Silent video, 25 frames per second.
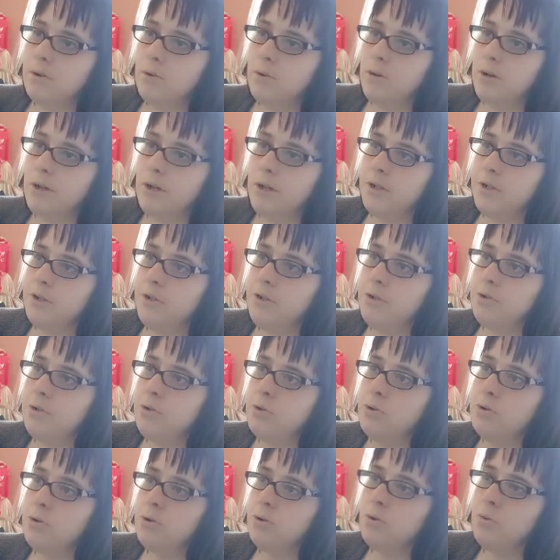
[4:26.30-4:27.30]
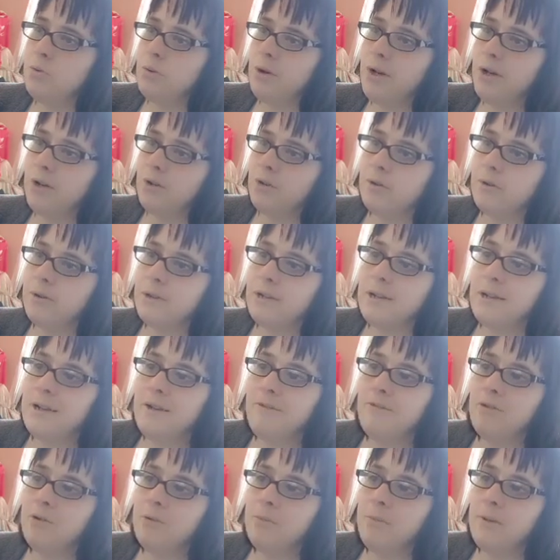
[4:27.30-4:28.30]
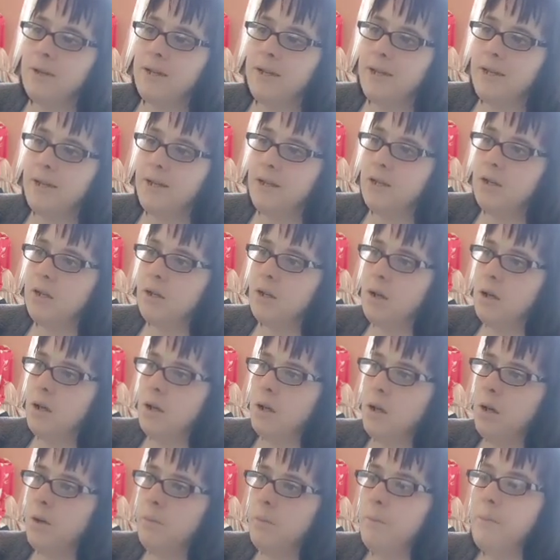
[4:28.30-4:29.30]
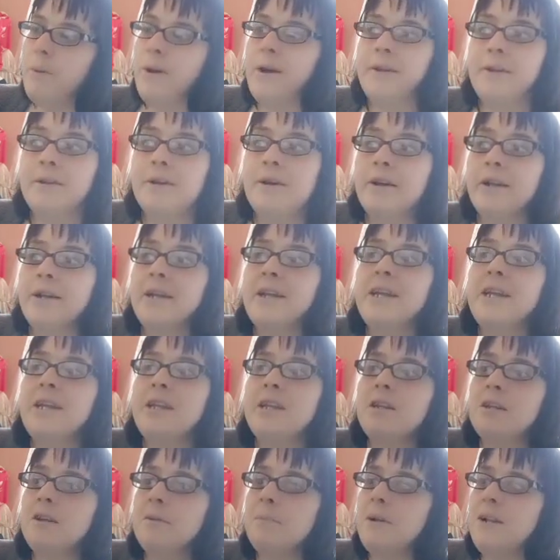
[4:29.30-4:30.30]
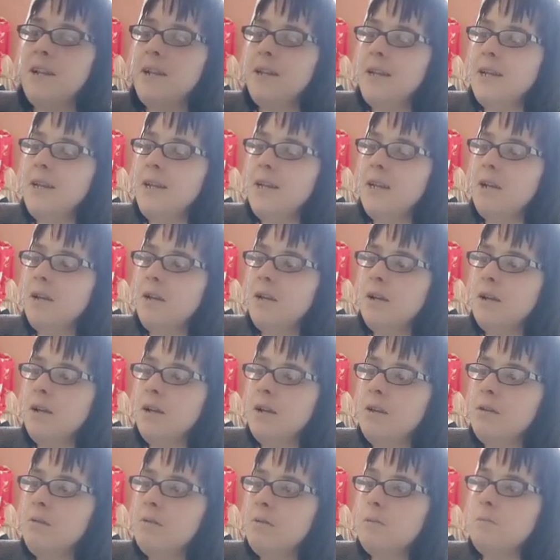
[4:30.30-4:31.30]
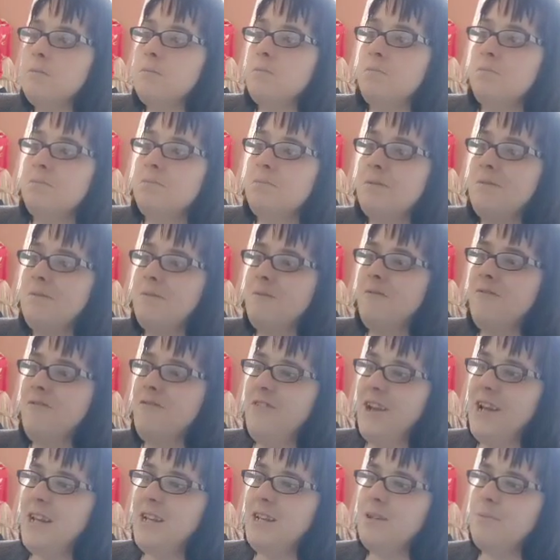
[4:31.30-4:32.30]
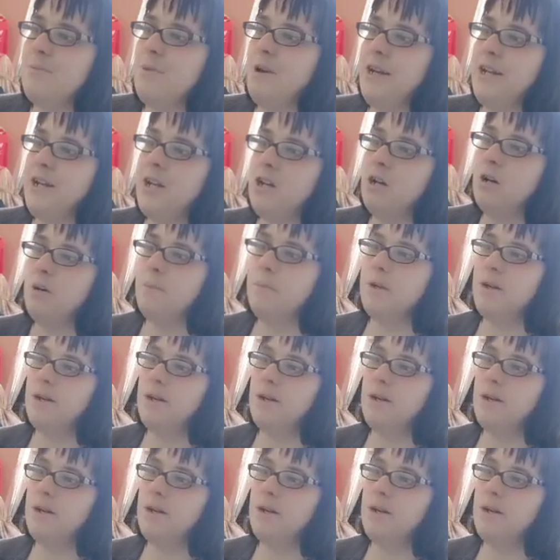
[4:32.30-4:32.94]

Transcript: quite sure why I've got the lever on me but I need to bloody fix my armour.